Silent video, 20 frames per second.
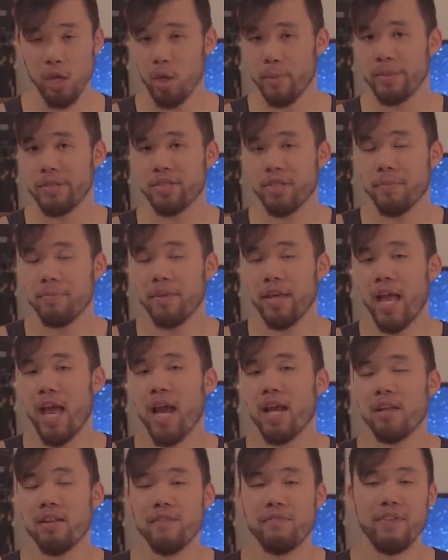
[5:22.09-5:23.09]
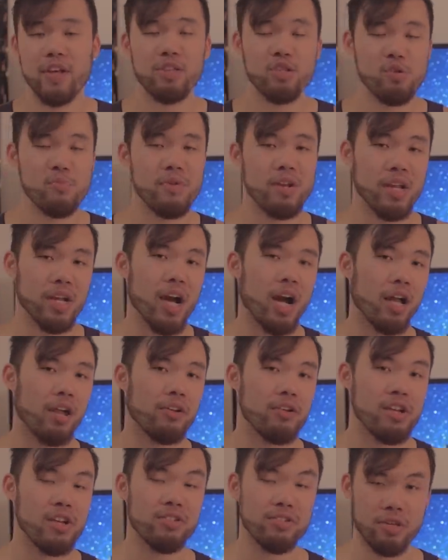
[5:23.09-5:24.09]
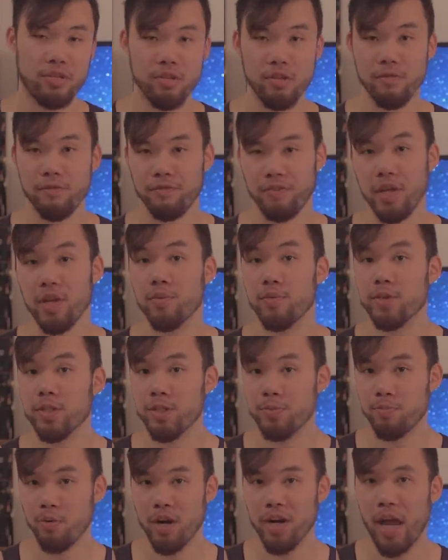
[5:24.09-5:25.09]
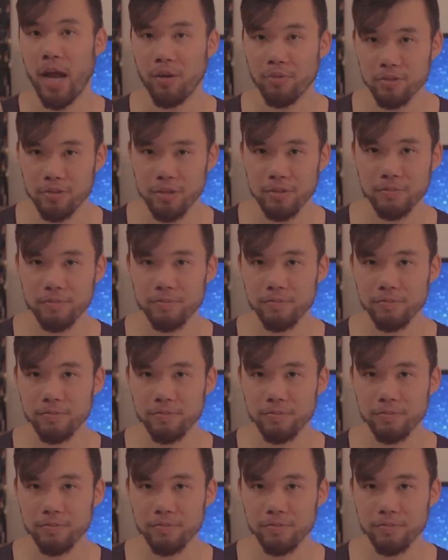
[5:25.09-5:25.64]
The humans simply had to defend too many colonies, and their fleet was spread out.